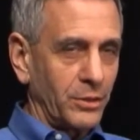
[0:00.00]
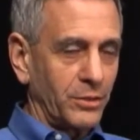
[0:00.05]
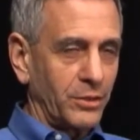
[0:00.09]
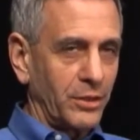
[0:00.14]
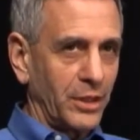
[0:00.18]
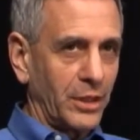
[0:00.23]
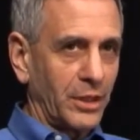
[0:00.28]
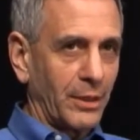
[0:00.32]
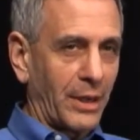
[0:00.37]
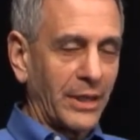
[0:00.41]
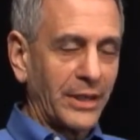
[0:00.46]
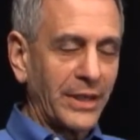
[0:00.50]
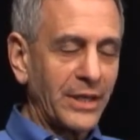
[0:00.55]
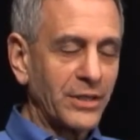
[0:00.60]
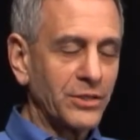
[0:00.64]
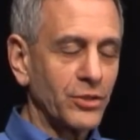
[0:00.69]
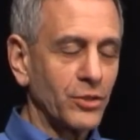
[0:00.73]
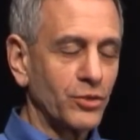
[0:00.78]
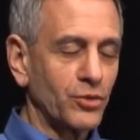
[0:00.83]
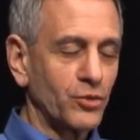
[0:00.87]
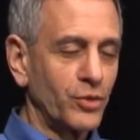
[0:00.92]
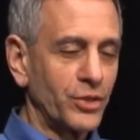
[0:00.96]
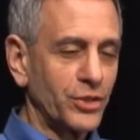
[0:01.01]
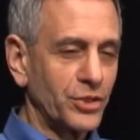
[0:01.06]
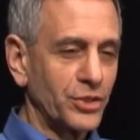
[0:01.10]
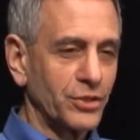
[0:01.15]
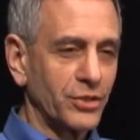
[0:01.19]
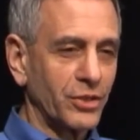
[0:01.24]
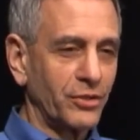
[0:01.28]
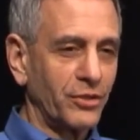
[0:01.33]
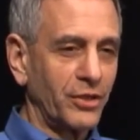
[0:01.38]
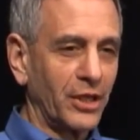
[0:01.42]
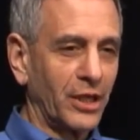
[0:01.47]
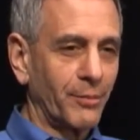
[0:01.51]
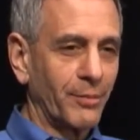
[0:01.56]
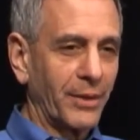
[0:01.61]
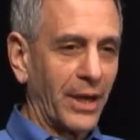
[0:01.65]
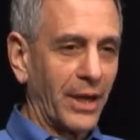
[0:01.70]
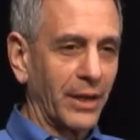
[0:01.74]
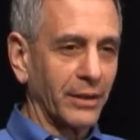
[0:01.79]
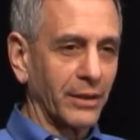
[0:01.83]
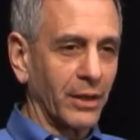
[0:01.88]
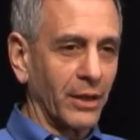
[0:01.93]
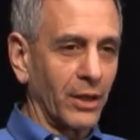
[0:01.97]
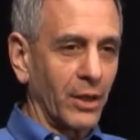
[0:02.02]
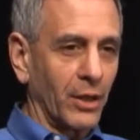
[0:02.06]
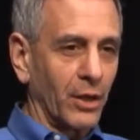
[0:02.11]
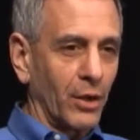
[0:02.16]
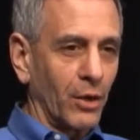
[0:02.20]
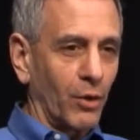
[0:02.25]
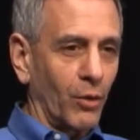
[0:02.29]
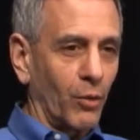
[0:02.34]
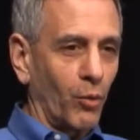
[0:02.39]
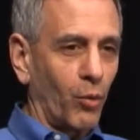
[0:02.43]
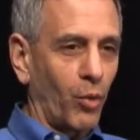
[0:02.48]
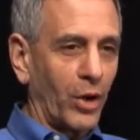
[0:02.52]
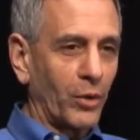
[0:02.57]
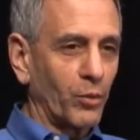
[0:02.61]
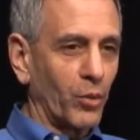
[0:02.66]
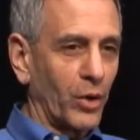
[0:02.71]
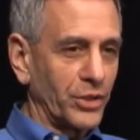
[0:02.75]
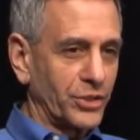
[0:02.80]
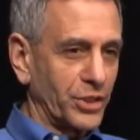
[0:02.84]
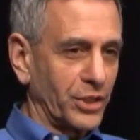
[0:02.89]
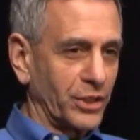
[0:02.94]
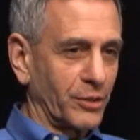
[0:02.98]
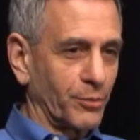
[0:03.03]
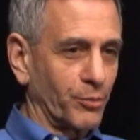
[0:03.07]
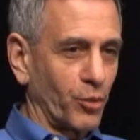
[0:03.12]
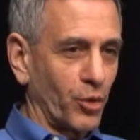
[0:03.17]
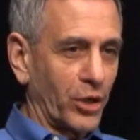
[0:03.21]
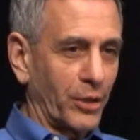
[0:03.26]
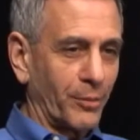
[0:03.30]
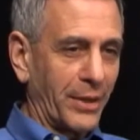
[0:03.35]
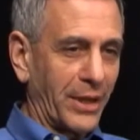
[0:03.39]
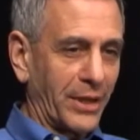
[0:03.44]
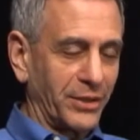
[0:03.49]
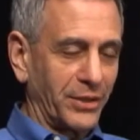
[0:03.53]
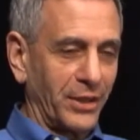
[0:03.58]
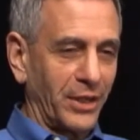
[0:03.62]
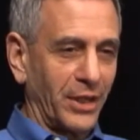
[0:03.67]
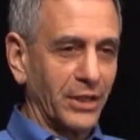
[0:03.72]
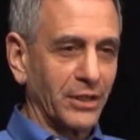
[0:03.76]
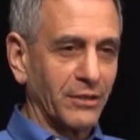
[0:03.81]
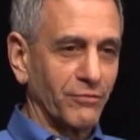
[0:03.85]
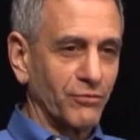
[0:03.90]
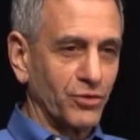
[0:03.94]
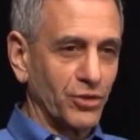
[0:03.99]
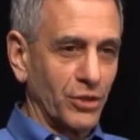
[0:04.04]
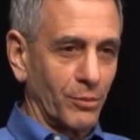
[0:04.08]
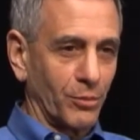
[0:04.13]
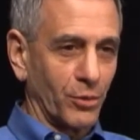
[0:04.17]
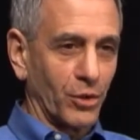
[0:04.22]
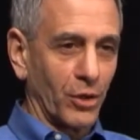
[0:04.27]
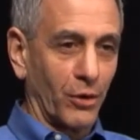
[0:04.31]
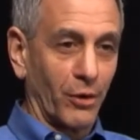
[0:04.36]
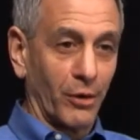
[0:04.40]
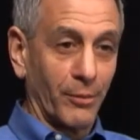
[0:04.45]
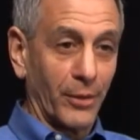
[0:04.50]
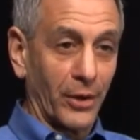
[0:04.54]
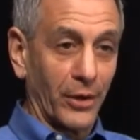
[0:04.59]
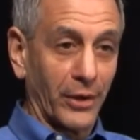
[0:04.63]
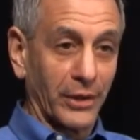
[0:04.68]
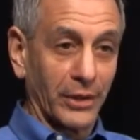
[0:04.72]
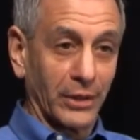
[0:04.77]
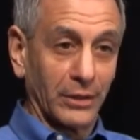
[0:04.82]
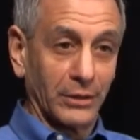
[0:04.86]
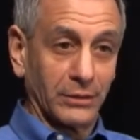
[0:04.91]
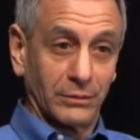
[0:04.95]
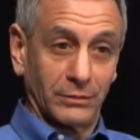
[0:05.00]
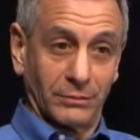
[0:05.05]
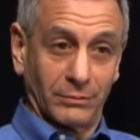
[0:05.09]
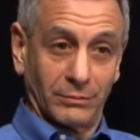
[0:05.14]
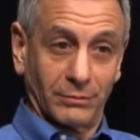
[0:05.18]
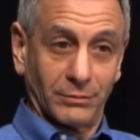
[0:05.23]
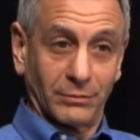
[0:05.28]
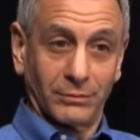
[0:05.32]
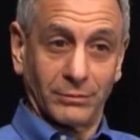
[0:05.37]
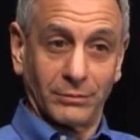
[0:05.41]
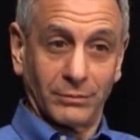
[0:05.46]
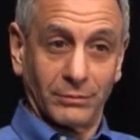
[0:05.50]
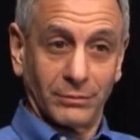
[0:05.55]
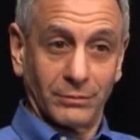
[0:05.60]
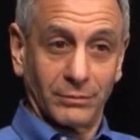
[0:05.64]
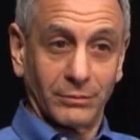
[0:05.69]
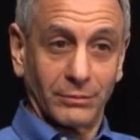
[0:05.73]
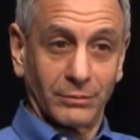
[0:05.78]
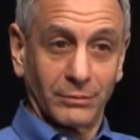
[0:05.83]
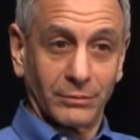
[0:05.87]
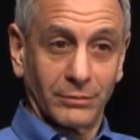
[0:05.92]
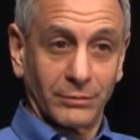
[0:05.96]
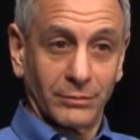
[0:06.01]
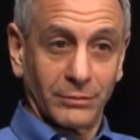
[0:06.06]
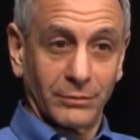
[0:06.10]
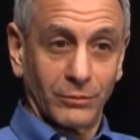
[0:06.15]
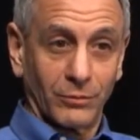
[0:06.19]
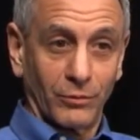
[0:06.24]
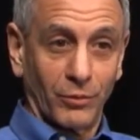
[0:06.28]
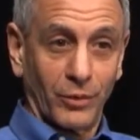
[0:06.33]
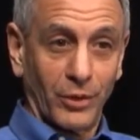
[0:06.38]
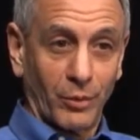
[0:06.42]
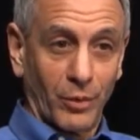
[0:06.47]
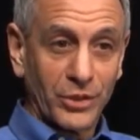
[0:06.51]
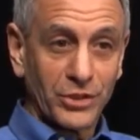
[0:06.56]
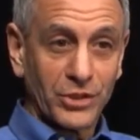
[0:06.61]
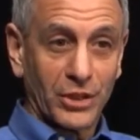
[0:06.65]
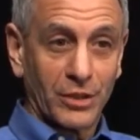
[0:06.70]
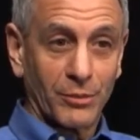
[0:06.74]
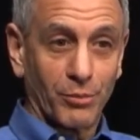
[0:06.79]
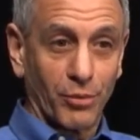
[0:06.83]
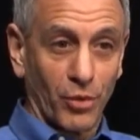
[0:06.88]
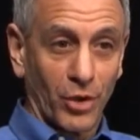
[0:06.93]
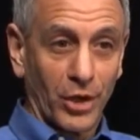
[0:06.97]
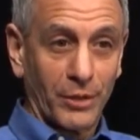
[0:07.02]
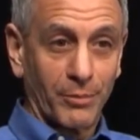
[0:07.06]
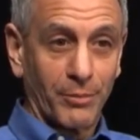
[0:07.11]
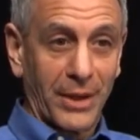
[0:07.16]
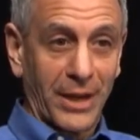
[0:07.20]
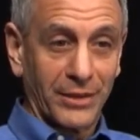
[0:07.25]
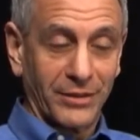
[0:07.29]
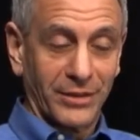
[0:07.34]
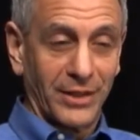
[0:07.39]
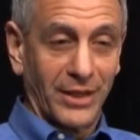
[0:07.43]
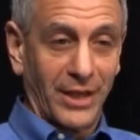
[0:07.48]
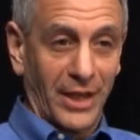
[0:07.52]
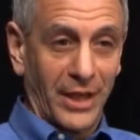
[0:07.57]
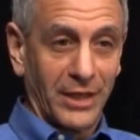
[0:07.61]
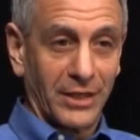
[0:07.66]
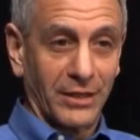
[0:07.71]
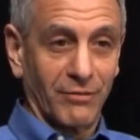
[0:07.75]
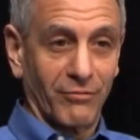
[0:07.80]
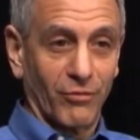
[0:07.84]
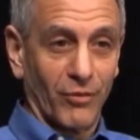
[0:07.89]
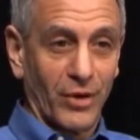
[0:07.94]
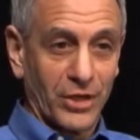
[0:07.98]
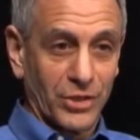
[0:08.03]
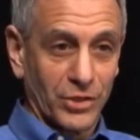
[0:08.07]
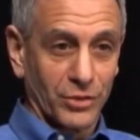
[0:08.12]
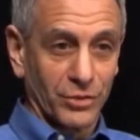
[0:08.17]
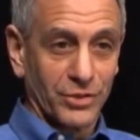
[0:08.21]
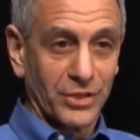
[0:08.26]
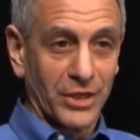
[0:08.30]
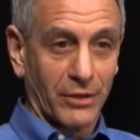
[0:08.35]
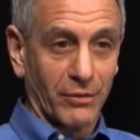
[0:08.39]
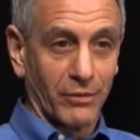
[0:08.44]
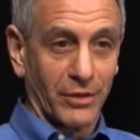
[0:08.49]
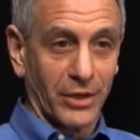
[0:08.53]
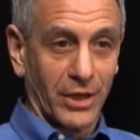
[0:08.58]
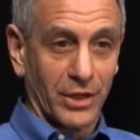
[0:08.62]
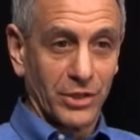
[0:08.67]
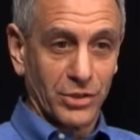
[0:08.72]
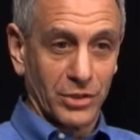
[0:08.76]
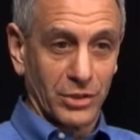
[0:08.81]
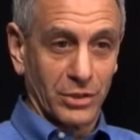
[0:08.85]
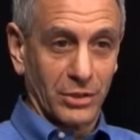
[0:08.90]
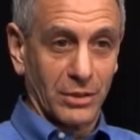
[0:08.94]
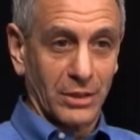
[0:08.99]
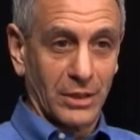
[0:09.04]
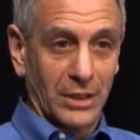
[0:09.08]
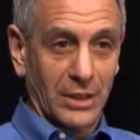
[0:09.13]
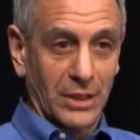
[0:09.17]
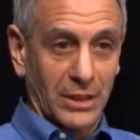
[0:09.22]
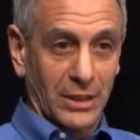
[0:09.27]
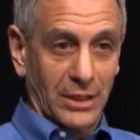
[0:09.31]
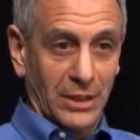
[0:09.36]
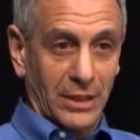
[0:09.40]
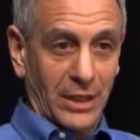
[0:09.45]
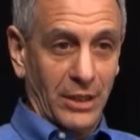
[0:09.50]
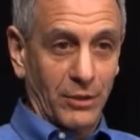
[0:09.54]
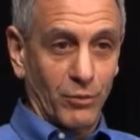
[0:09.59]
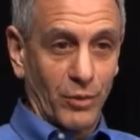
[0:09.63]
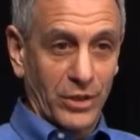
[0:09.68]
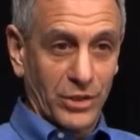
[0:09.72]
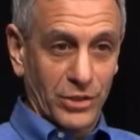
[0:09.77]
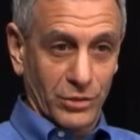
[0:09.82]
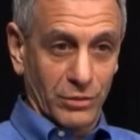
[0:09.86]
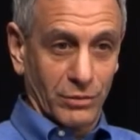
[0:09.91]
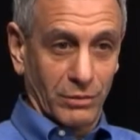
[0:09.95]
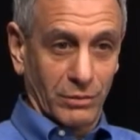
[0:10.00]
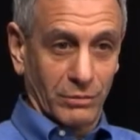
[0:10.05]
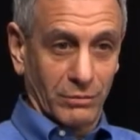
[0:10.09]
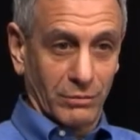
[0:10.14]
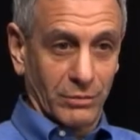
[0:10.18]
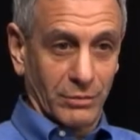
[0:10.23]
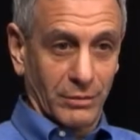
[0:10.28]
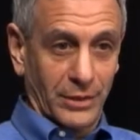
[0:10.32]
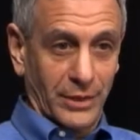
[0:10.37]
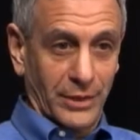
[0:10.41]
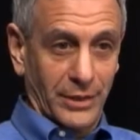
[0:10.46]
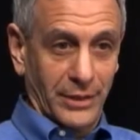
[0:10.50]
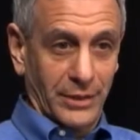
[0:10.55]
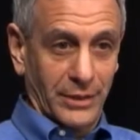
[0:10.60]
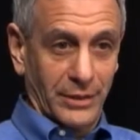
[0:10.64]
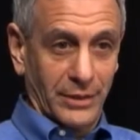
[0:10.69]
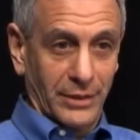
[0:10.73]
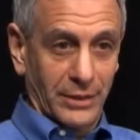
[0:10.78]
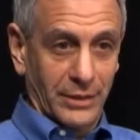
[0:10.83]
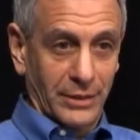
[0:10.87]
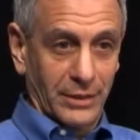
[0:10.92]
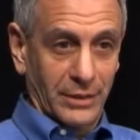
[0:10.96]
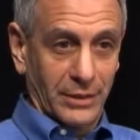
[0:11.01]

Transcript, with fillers: to think, I'd ask those Christians to think about what was it that brought about the end of Jim Crow America? What was it that brought about the end of racial segregation and racial uh,